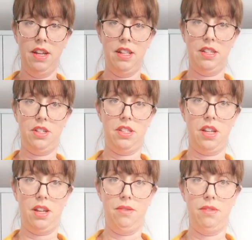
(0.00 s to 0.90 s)
That's just
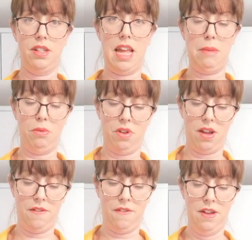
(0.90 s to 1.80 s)
a table
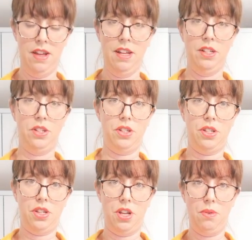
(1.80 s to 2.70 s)
knife,
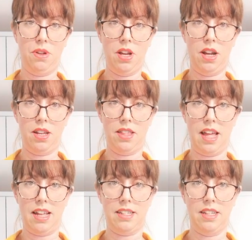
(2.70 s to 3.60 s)
just to cut
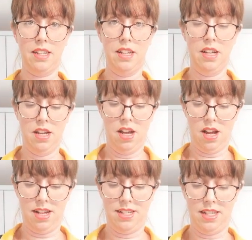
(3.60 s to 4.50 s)
that
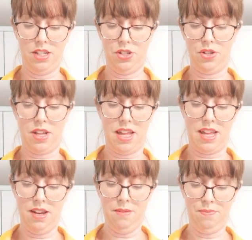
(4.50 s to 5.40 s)
icing sugar
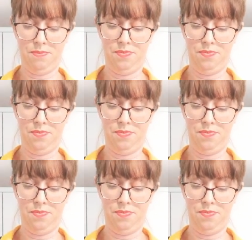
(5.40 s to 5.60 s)
in.